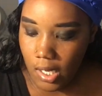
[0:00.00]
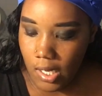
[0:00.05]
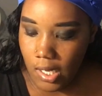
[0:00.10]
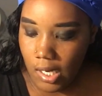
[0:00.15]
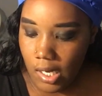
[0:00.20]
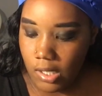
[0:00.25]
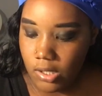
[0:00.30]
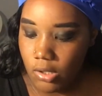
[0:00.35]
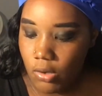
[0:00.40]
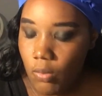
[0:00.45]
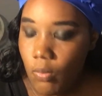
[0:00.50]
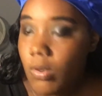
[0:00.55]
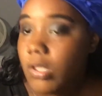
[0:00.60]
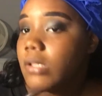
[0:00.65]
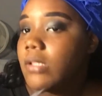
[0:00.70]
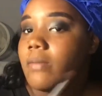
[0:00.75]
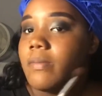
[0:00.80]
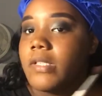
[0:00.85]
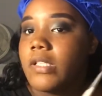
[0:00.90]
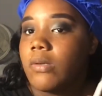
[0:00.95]
and I don't
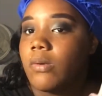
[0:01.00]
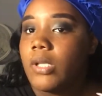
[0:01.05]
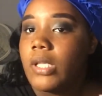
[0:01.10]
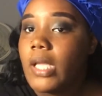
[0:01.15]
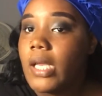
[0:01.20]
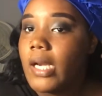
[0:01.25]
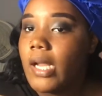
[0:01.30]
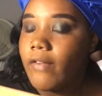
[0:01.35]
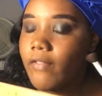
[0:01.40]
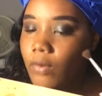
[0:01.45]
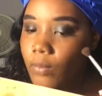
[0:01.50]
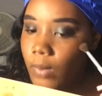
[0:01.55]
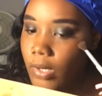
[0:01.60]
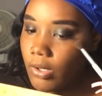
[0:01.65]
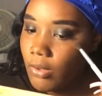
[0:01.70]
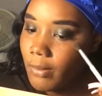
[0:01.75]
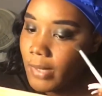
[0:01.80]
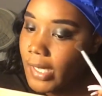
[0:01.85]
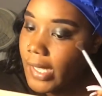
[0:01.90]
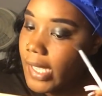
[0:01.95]
want them to, and they never
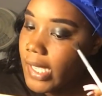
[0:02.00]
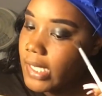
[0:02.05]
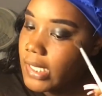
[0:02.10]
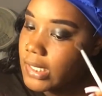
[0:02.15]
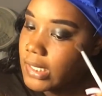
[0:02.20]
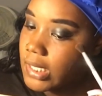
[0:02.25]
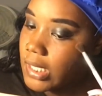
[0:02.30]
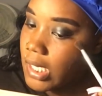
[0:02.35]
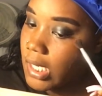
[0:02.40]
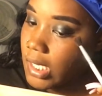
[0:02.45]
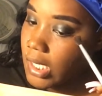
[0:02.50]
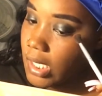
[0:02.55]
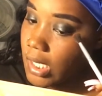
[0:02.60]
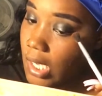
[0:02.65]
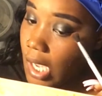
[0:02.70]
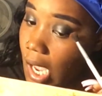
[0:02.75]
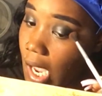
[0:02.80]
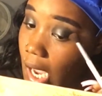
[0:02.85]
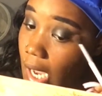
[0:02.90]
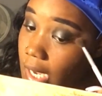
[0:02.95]
will, because
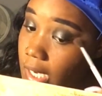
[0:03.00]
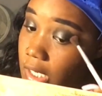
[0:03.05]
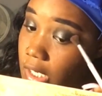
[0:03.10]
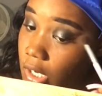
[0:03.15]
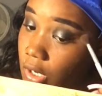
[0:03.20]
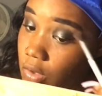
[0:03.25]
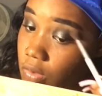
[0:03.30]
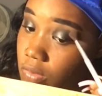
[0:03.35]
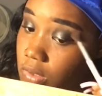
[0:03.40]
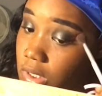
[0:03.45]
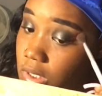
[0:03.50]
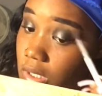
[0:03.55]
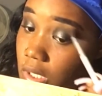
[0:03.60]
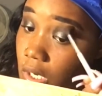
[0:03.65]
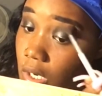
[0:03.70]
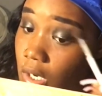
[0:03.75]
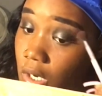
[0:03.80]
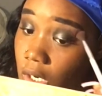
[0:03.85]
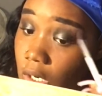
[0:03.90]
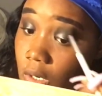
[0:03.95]
I don't
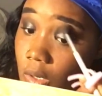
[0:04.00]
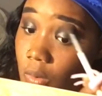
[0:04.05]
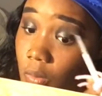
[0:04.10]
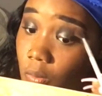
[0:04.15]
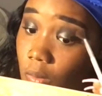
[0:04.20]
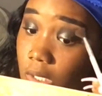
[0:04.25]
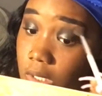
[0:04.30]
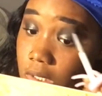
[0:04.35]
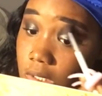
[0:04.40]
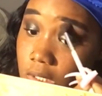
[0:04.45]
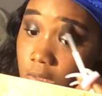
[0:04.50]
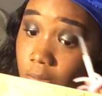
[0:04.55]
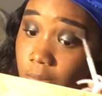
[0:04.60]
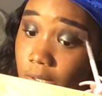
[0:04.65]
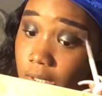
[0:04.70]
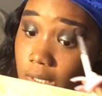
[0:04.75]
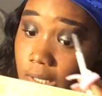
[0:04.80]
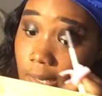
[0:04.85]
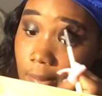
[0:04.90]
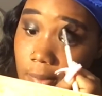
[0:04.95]
want to
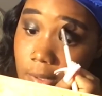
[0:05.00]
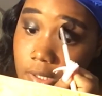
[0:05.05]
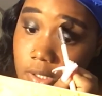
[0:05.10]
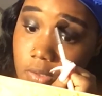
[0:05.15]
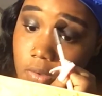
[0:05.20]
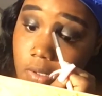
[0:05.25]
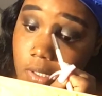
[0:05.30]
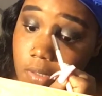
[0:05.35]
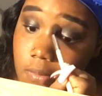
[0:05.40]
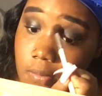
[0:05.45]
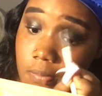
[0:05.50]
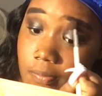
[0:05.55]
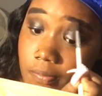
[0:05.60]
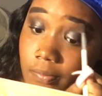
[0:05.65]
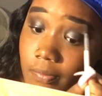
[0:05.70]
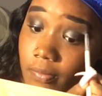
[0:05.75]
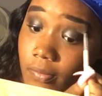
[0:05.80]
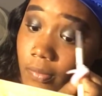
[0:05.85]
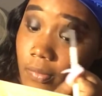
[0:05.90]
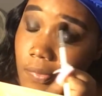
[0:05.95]
put that pressure on them.
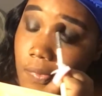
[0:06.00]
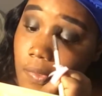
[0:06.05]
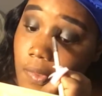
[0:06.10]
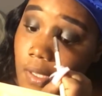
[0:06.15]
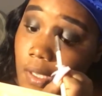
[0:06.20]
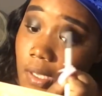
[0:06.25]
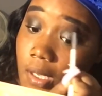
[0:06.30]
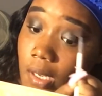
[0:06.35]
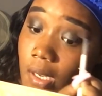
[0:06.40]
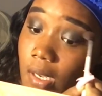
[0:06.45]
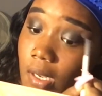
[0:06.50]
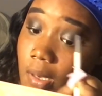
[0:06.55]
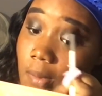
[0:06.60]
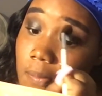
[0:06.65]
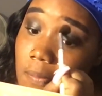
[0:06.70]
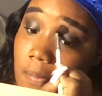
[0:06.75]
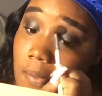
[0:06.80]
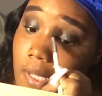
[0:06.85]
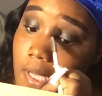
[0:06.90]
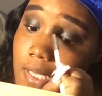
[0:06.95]

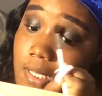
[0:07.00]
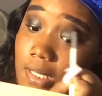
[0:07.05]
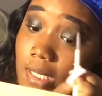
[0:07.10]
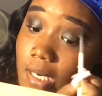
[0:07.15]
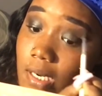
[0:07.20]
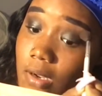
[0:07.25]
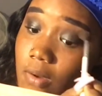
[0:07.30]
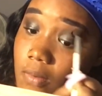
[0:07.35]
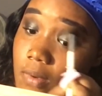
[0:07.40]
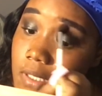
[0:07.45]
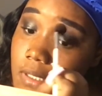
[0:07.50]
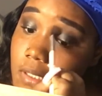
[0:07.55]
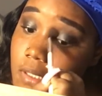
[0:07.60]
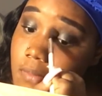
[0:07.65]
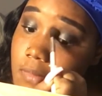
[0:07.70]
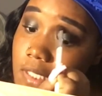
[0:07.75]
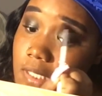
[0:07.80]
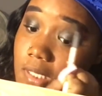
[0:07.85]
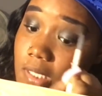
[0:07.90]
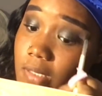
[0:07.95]
Plus, I don't want
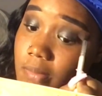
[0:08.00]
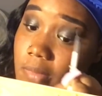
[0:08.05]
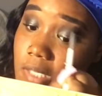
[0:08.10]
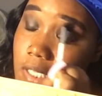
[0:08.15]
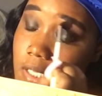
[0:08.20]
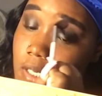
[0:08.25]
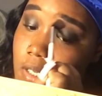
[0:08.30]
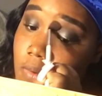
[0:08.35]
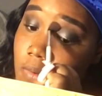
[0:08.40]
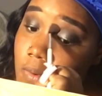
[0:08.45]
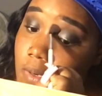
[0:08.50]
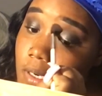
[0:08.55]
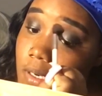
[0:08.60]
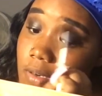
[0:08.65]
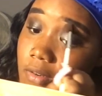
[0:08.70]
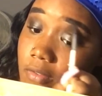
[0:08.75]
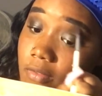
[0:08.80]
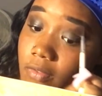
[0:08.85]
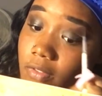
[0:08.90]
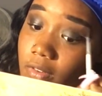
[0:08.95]
them to send me
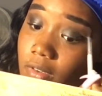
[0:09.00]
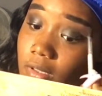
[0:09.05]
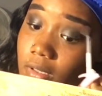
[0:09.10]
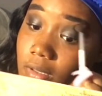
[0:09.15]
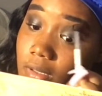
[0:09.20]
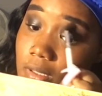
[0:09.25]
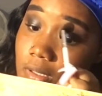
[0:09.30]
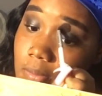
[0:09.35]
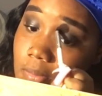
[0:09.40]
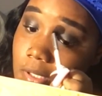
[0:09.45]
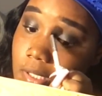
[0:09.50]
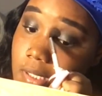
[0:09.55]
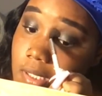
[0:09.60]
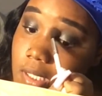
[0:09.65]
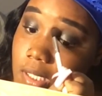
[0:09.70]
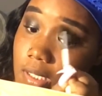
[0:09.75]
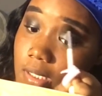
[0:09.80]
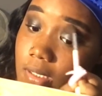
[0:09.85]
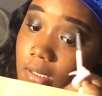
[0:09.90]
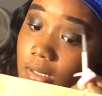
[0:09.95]
anywhere for depressed
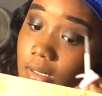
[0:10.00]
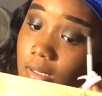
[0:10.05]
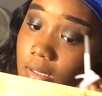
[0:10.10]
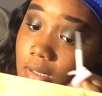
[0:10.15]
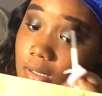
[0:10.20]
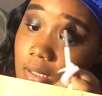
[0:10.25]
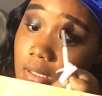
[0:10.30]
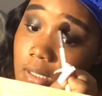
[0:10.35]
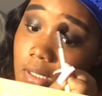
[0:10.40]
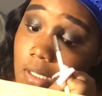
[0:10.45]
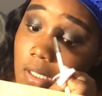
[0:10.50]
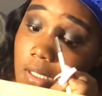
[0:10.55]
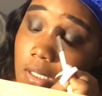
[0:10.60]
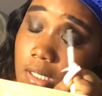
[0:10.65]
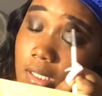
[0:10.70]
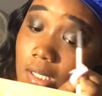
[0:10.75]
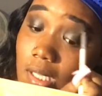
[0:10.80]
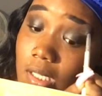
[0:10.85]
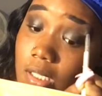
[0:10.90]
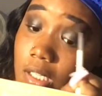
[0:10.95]
kids,
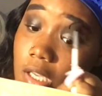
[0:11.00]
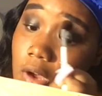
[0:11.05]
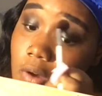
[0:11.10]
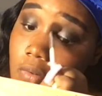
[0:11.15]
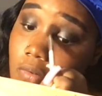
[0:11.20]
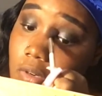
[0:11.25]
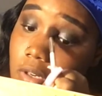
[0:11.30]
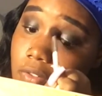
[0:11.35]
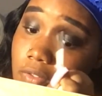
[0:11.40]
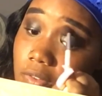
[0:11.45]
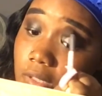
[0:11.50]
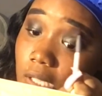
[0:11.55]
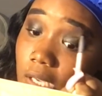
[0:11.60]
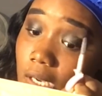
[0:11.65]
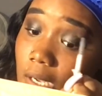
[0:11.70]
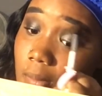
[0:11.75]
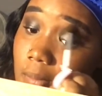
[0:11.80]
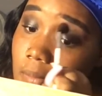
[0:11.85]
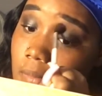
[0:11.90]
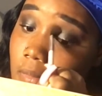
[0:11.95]
because I don't want to feel
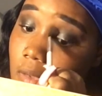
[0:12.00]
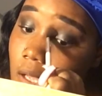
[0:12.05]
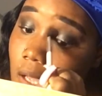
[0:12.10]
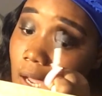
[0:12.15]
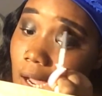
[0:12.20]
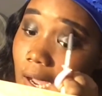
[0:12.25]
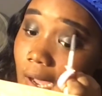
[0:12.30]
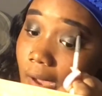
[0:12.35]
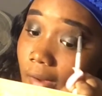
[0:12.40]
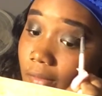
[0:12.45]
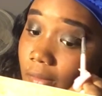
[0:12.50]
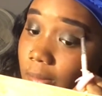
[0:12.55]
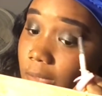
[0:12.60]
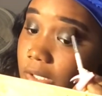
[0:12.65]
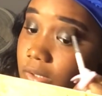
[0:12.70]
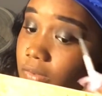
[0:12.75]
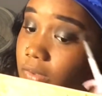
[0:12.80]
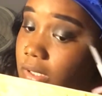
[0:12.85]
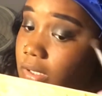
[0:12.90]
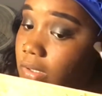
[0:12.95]
like I have a
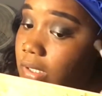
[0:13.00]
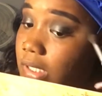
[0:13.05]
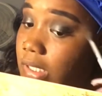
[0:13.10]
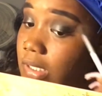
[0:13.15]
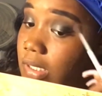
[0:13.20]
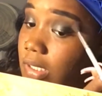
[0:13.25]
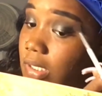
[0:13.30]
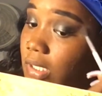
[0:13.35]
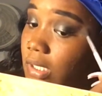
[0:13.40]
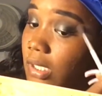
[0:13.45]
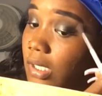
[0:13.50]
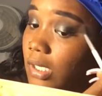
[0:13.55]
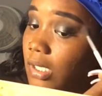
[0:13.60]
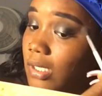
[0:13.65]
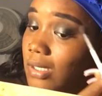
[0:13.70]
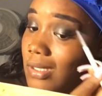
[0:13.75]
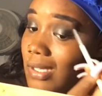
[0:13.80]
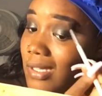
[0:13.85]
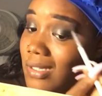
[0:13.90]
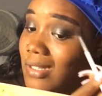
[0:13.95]
mental illness.
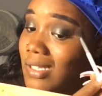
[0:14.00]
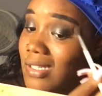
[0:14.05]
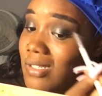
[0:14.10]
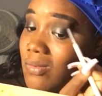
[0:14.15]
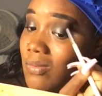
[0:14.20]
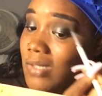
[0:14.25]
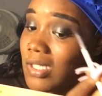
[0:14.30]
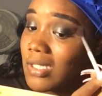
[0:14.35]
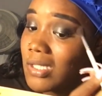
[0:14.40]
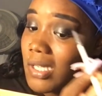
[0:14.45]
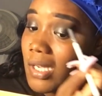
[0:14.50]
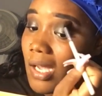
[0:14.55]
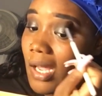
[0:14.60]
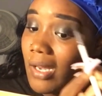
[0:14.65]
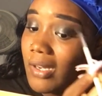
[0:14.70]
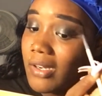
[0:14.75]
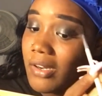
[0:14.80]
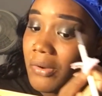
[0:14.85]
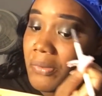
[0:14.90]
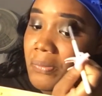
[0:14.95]
Like, that's one thing I
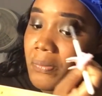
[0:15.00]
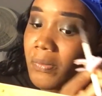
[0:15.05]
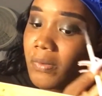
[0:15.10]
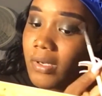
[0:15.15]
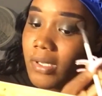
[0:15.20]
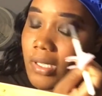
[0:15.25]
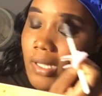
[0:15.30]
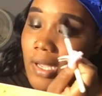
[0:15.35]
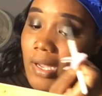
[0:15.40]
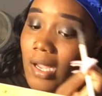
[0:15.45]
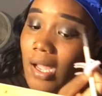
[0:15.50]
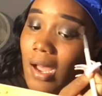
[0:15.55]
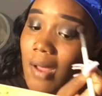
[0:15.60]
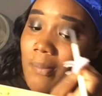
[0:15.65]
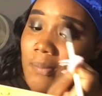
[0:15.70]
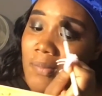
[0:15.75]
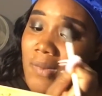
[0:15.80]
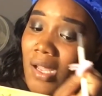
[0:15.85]
don't want. Like, I